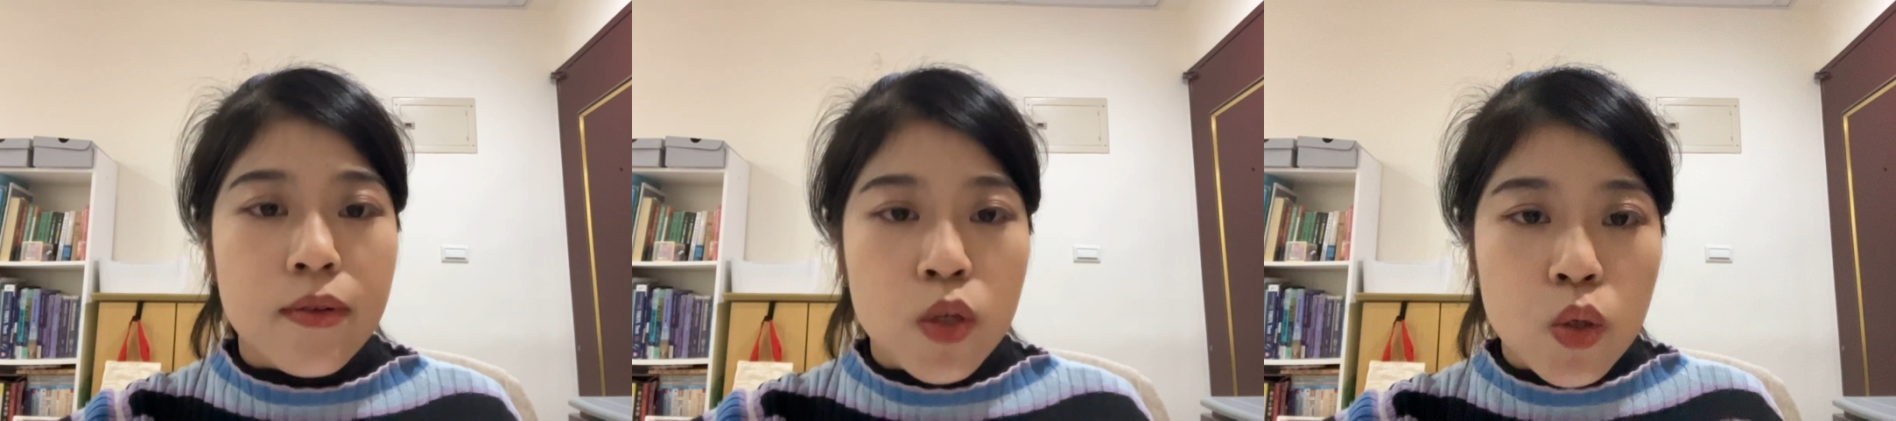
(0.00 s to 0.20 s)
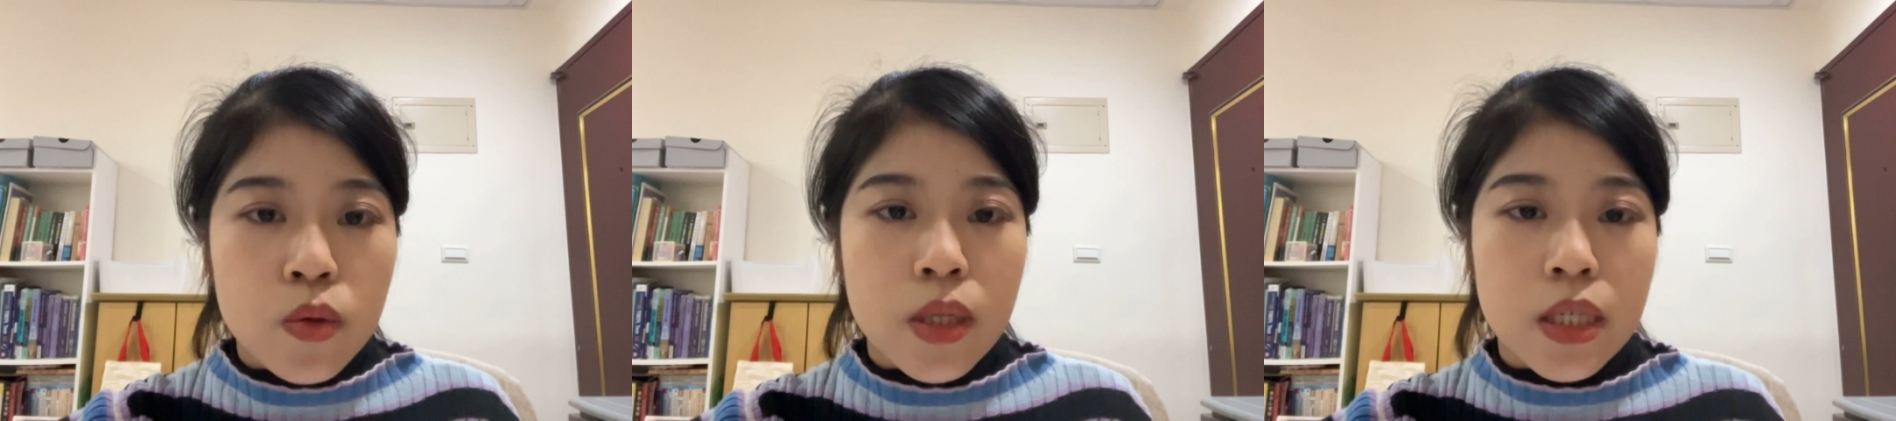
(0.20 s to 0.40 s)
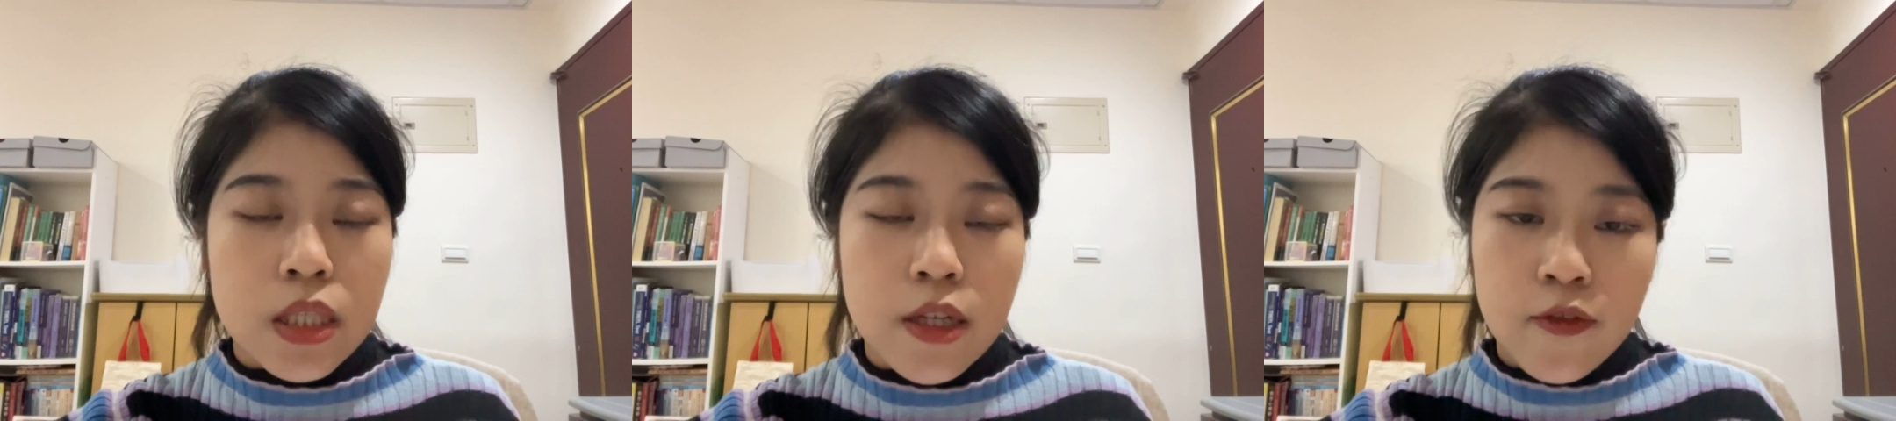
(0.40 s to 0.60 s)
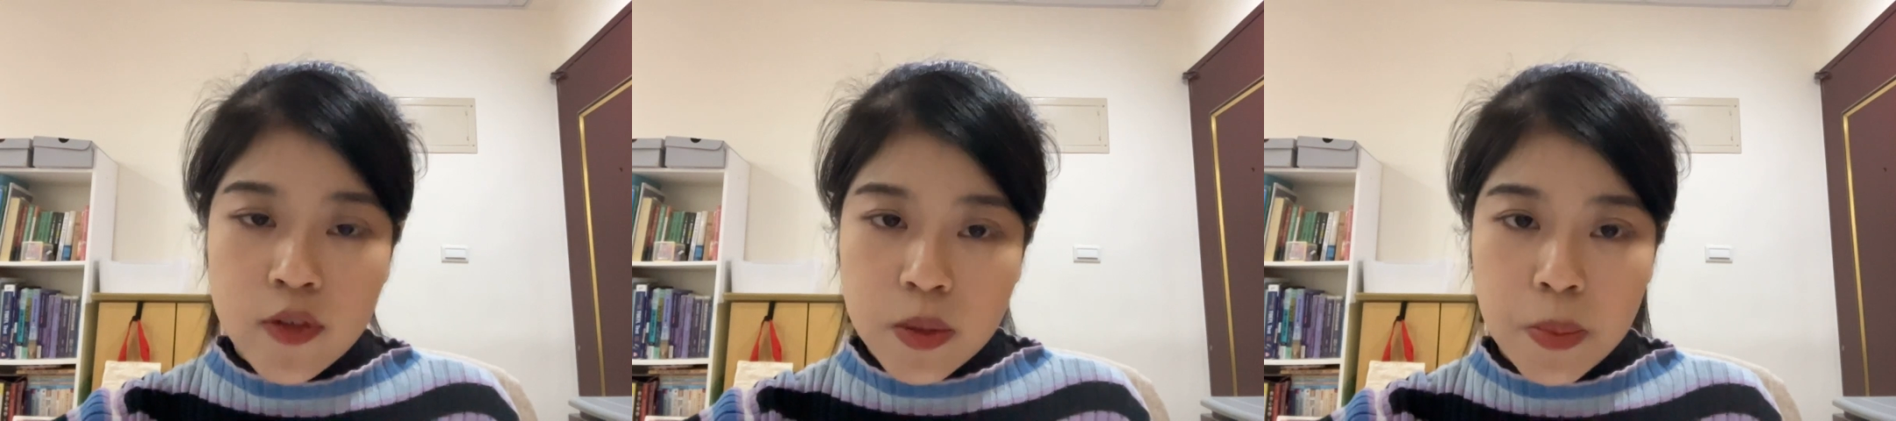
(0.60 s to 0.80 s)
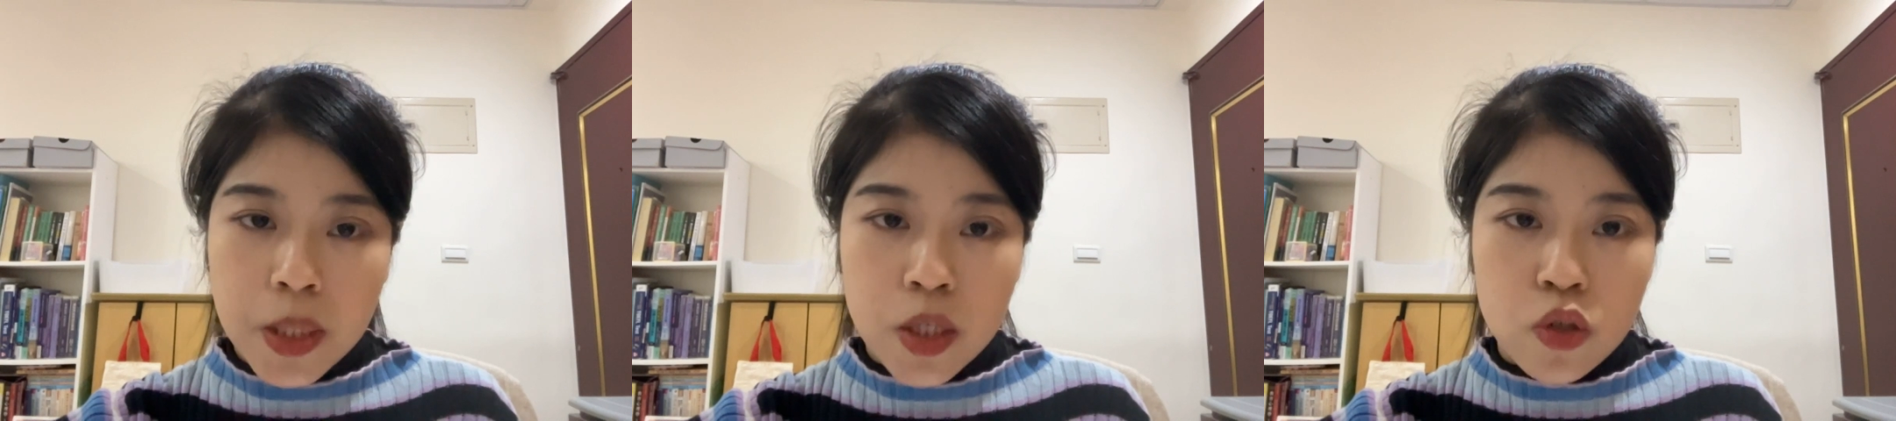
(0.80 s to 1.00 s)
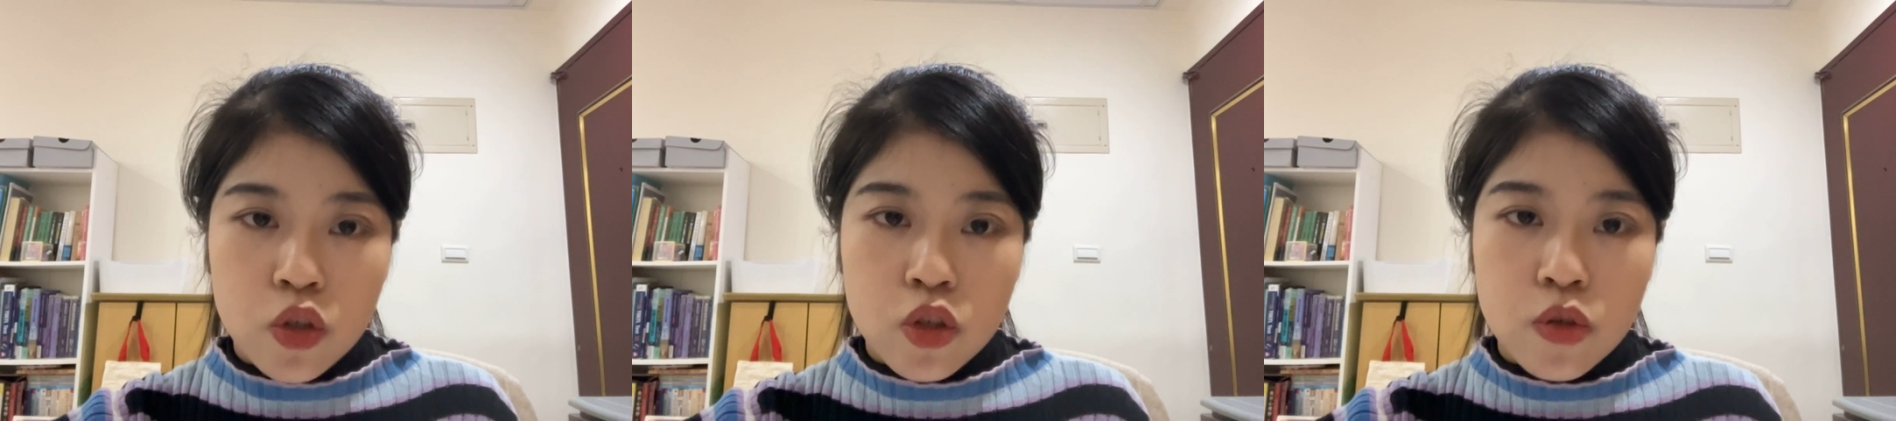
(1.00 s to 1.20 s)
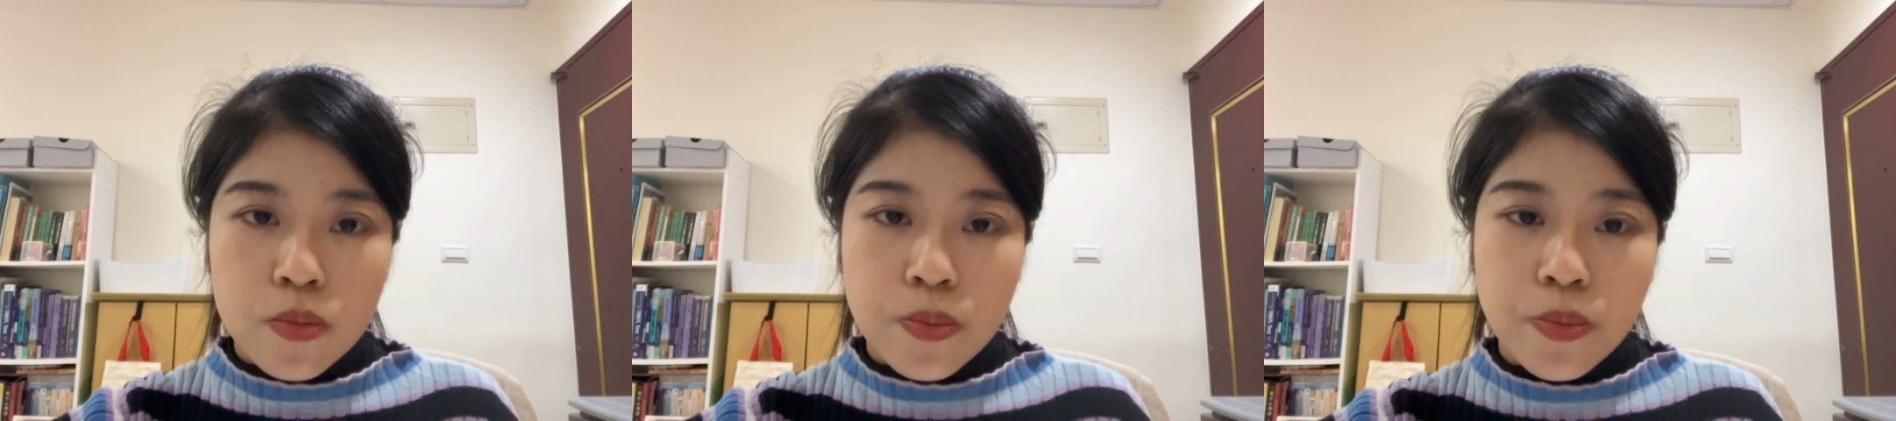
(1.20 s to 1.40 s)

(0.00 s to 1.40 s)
units of speech.